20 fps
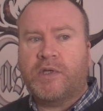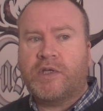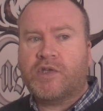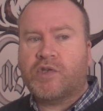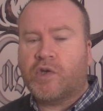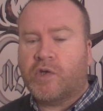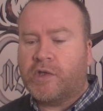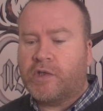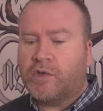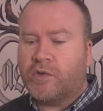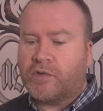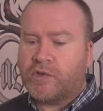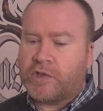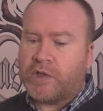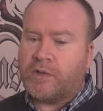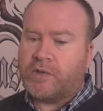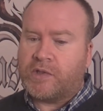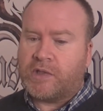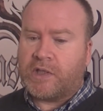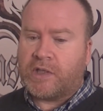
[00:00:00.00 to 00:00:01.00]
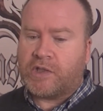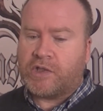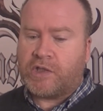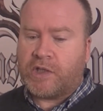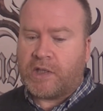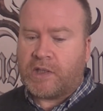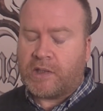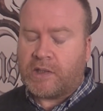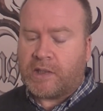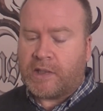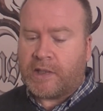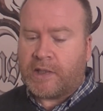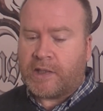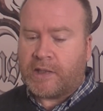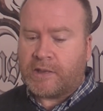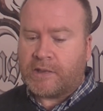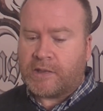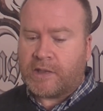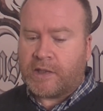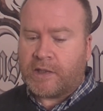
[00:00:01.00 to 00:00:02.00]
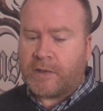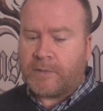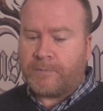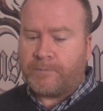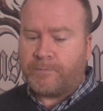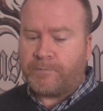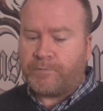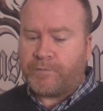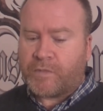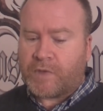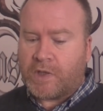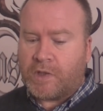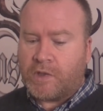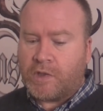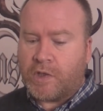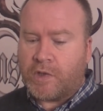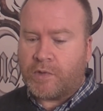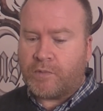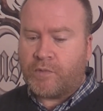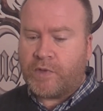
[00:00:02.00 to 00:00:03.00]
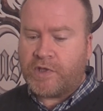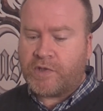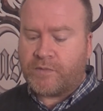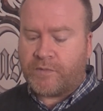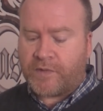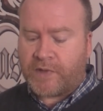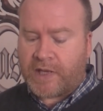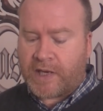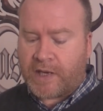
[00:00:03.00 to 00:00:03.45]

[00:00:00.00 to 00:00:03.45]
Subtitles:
decided not to go to next gen, and The reason for